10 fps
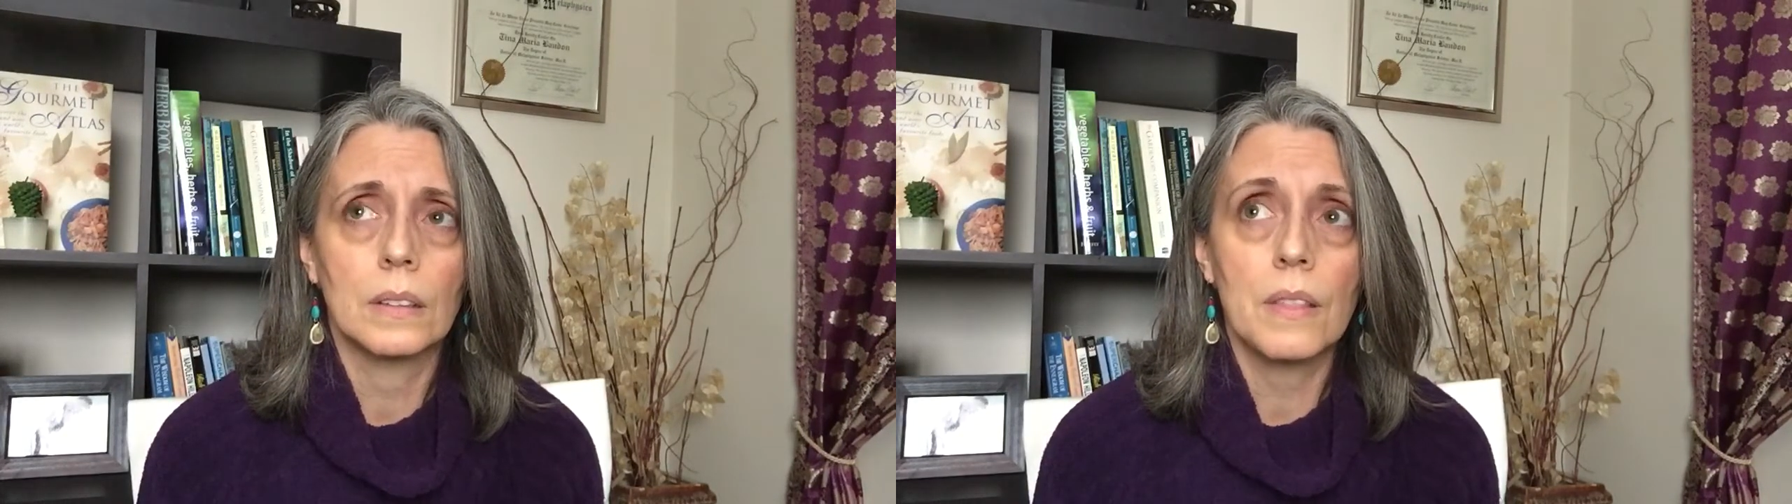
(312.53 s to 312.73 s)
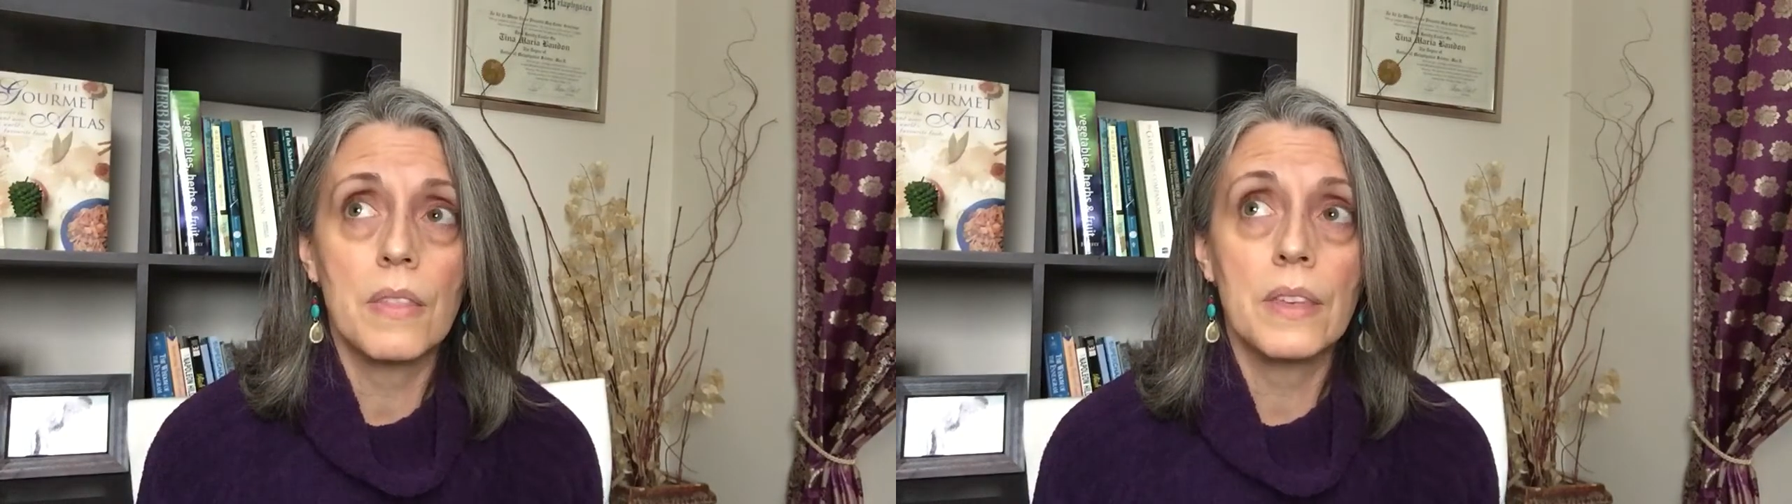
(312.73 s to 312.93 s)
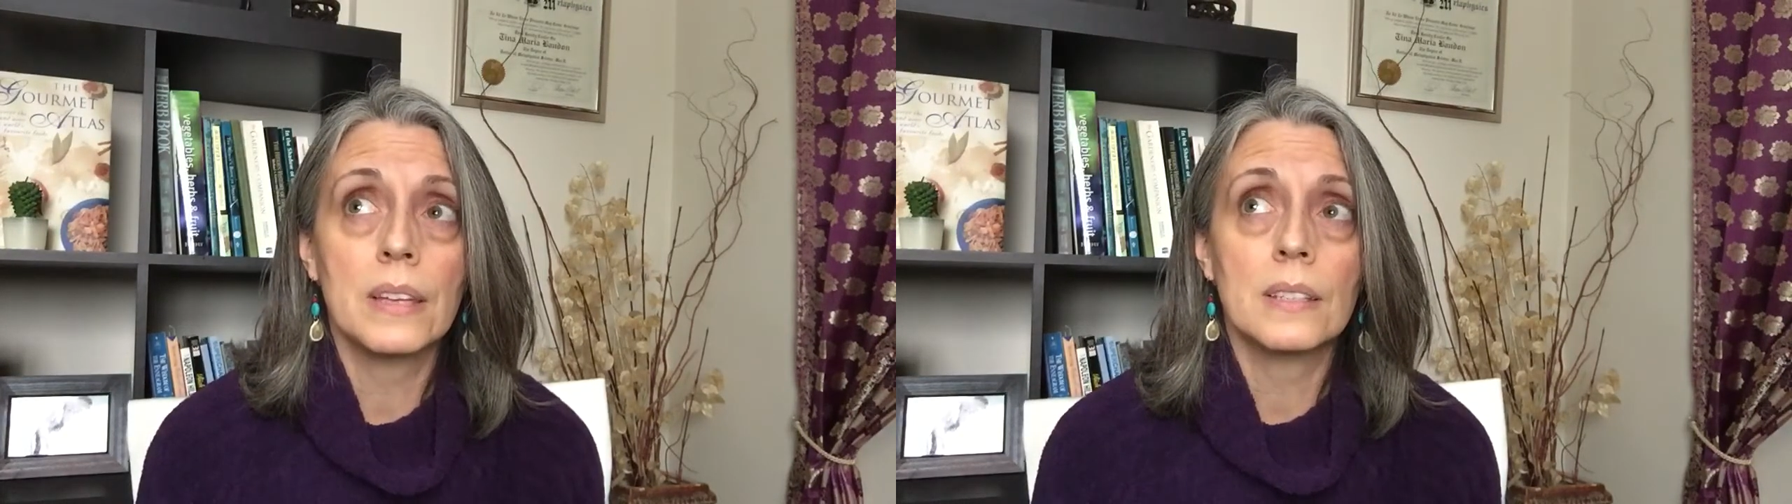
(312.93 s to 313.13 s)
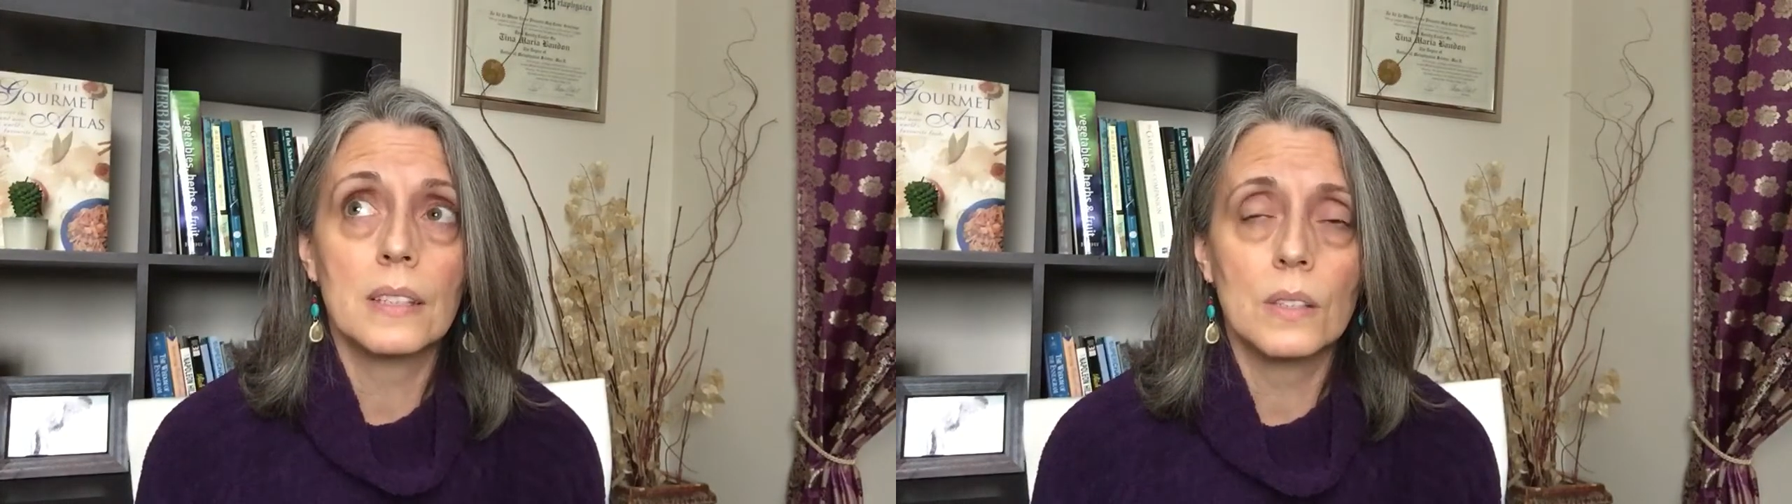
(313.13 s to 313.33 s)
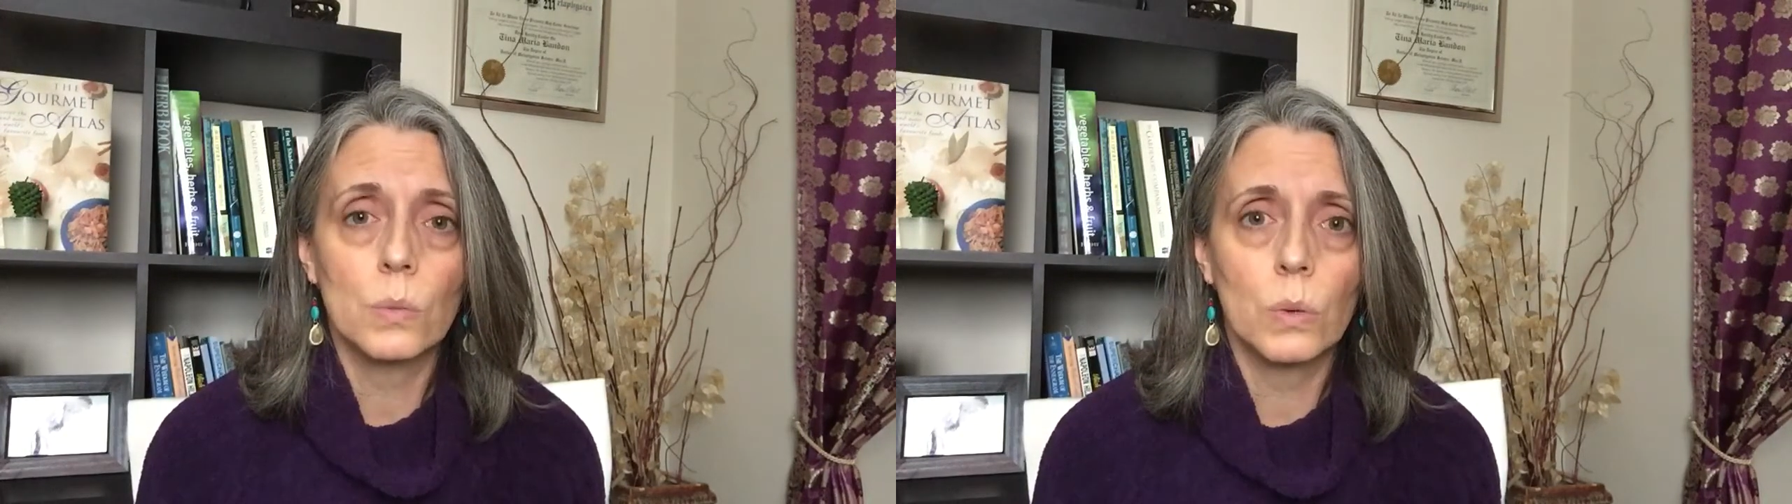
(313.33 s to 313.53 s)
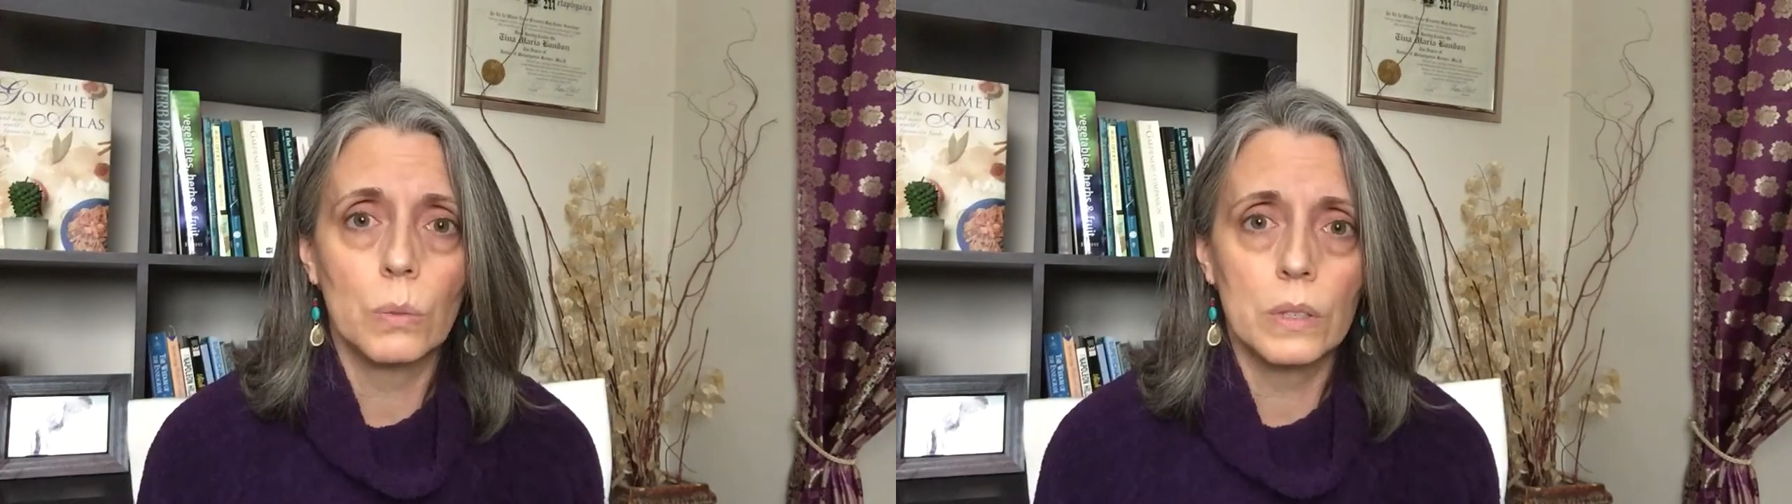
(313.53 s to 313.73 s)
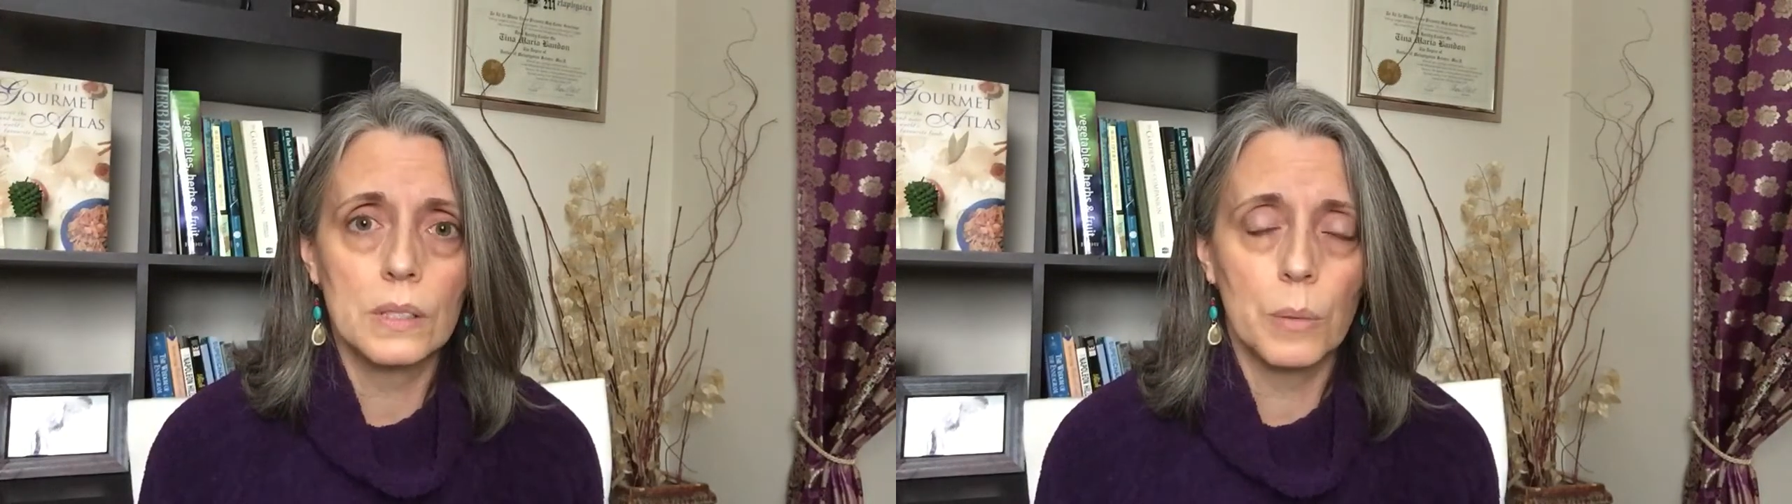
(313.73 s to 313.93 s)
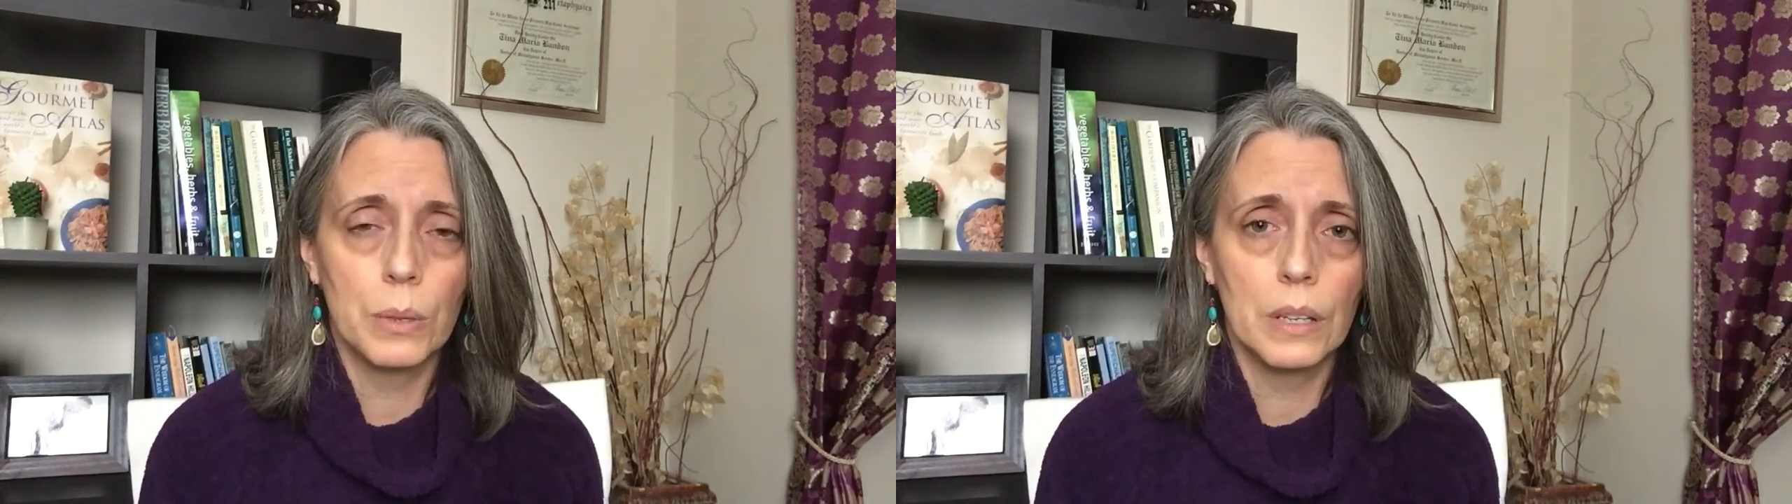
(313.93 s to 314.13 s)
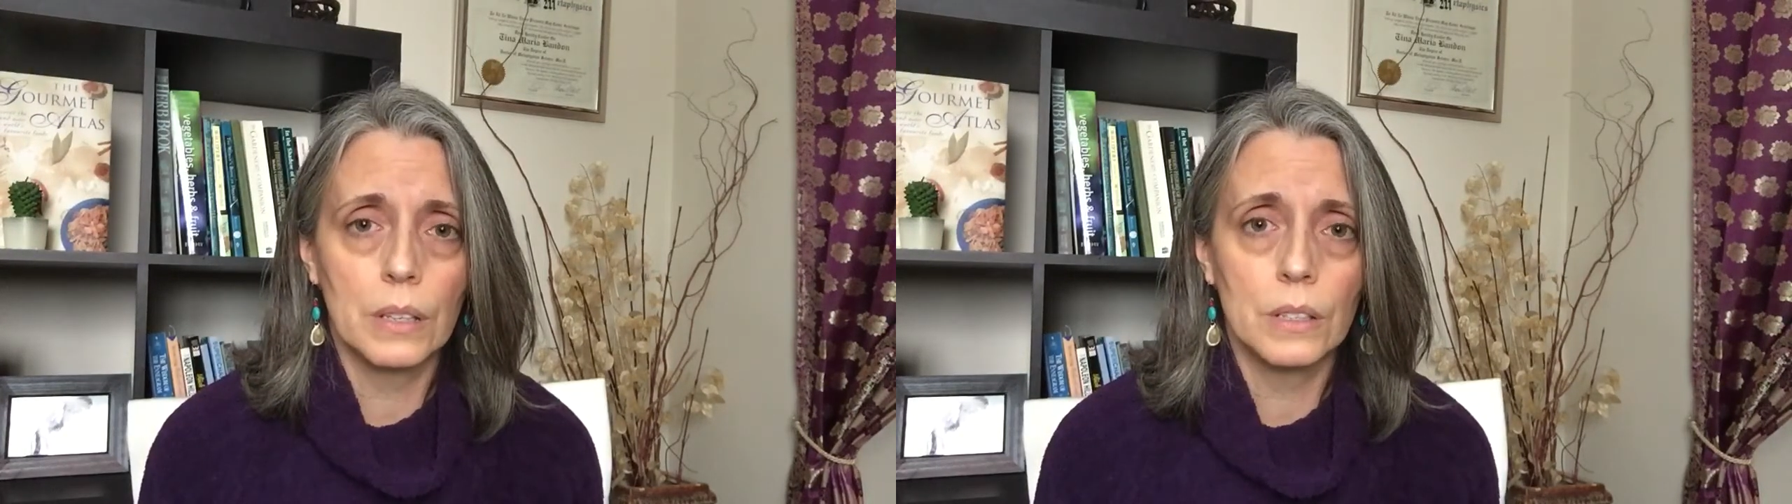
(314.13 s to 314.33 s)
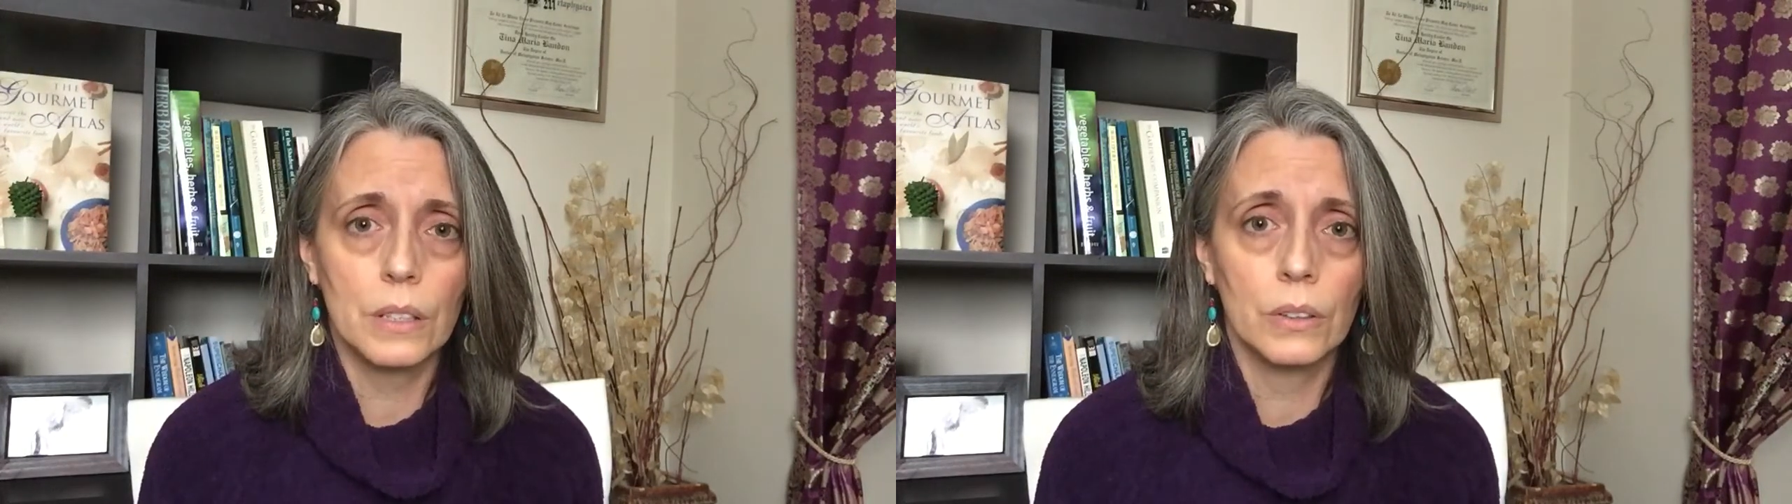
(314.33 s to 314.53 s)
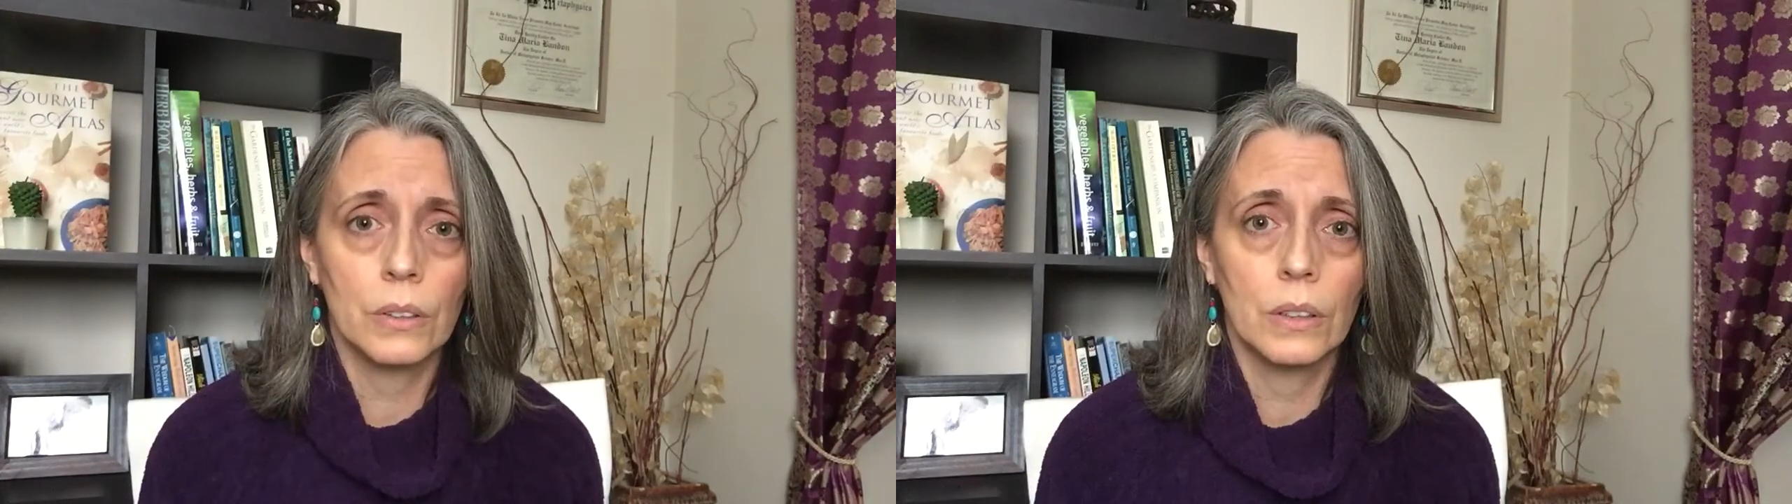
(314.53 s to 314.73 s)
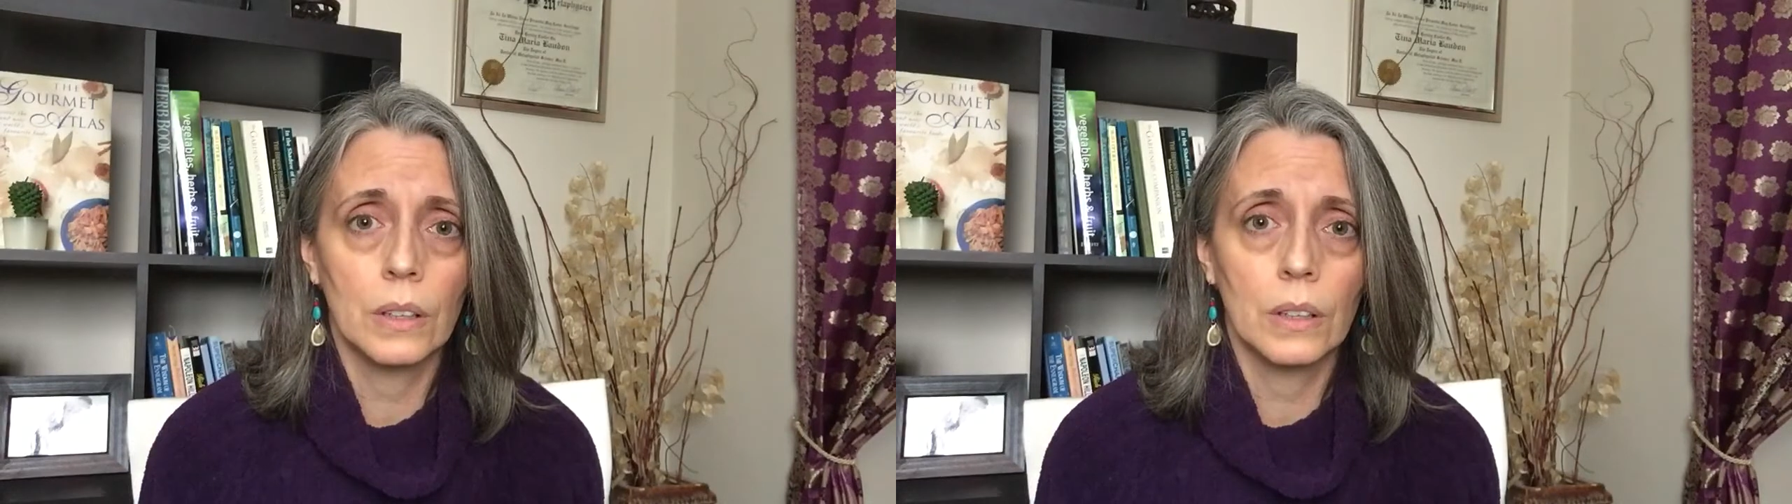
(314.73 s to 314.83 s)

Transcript: This is what we're stepping into.